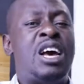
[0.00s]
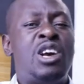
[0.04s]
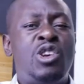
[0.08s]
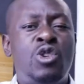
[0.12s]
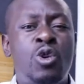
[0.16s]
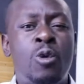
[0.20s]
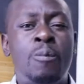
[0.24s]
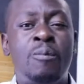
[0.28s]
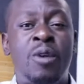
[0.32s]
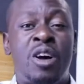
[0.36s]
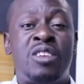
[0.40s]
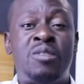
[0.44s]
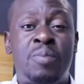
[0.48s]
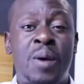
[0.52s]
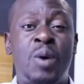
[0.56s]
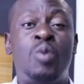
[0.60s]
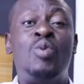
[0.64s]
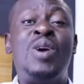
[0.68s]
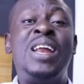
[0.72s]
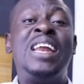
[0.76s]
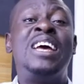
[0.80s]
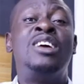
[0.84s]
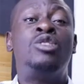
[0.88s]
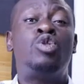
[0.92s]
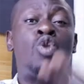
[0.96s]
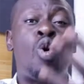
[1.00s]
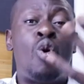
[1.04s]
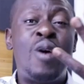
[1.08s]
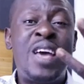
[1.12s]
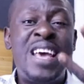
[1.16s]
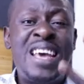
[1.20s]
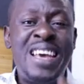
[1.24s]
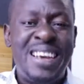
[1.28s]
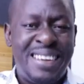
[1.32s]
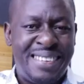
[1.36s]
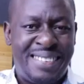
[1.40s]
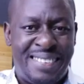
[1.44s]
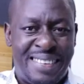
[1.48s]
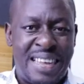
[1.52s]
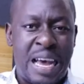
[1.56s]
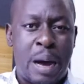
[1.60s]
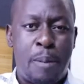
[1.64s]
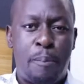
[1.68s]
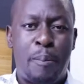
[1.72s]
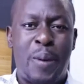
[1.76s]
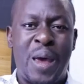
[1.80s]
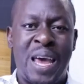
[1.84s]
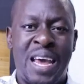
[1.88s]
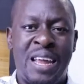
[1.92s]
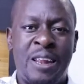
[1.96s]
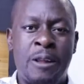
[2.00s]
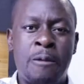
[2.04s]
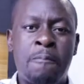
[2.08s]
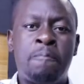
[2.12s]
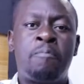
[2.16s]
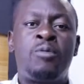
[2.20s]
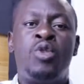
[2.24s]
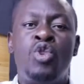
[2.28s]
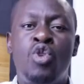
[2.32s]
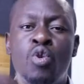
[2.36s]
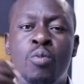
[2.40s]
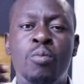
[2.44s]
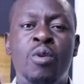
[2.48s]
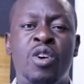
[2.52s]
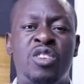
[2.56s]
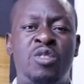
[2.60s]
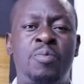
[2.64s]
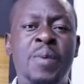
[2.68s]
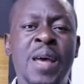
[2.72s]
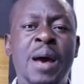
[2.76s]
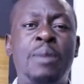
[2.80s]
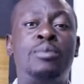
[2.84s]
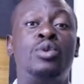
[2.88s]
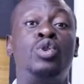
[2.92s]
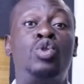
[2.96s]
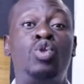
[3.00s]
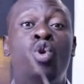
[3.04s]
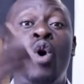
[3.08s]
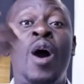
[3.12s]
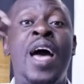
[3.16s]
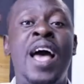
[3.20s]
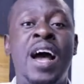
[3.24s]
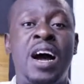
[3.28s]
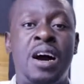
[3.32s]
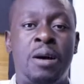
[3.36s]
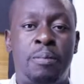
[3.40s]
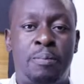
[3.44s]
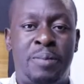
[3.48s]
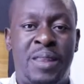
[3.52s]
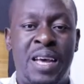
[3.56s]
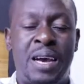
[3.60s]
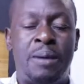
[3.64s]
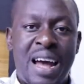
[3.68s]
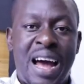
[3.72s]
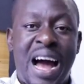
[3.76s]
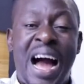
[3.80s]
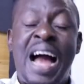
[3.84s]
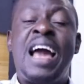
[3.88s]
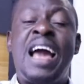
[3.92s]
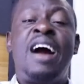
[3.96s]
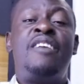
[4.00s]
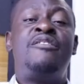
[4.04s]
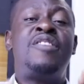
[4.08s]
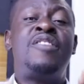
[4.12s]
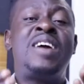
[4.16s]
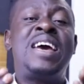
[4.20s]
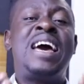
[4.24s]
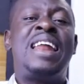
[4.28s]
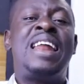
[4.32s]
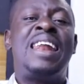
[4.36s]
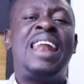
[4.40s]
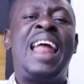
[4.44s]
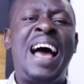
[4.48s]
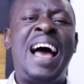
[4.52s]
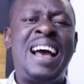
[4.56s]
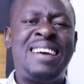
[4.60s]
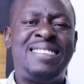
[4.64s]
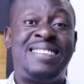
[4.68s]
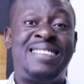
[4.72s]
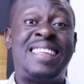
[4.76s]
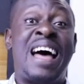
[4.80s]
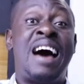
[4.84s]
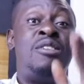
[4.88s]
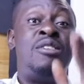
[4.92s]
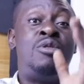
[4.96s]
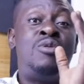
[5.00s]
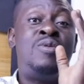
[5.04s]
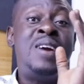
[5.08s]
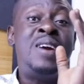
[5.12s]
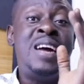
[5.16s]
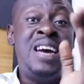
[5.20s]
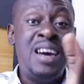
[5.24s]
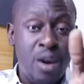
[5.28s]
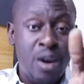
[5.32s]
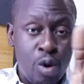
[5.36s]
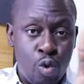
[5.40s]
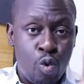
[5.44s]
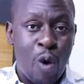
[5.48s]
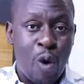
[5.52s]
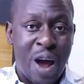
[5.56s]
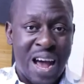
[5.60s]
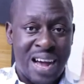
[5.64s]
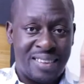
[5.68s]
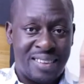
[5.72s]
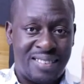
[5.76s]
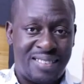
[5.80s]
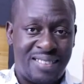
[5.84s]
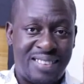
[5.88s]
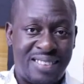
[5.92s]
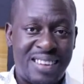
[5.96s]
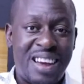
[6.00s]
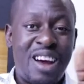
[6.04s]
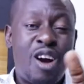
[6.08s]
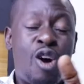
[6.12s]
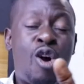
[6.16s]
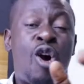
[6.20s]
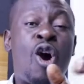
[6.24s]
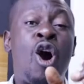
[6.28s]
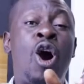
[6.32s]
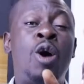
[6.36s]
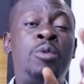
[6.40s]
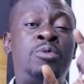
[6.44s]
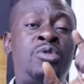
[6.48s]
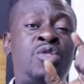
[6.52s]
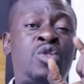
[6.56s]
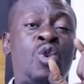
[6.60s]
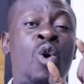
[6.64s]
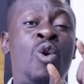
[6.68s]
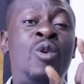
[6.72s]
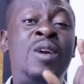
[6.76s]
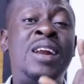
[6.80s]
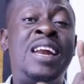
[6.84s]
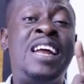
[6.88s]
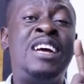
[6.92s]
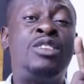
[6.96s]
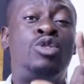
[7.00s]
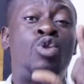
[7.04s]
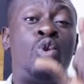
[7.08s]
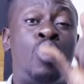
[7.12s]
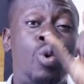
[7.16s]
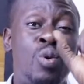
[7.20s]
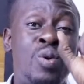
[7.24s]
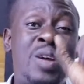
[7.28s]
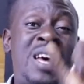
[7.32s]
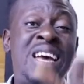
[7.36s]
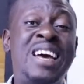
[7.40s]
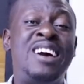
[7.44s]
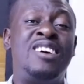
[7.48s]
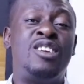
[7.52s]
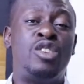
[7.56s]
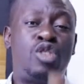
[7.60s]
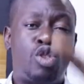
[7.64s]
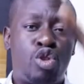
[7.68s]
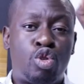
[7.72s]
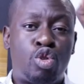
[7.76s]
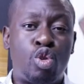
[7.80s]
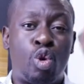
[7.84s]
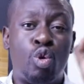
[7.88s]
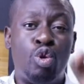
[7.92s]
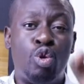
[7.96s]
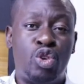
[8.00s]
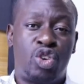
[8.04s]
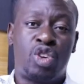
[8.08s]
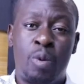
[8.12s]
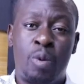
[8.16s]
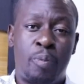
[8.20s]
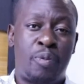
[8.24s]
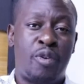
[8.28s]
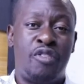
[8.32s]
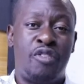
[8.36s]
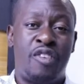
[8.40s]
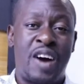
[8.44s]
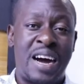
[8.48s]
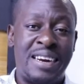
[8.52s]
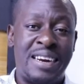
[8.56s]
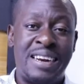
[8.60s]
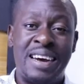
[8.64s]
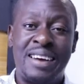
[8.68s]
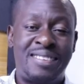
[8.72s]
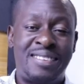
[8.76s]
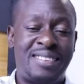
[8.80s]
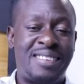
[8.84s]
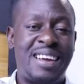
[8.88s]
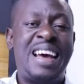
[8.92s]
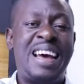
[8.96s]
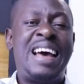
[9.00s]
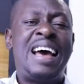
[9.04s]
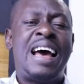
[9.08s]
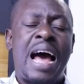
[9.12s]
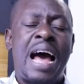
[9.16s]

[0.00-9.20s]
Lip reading: You must be willing to ease their pain. You must be able to help them. I have realized that real wealth comes only to real solution providers.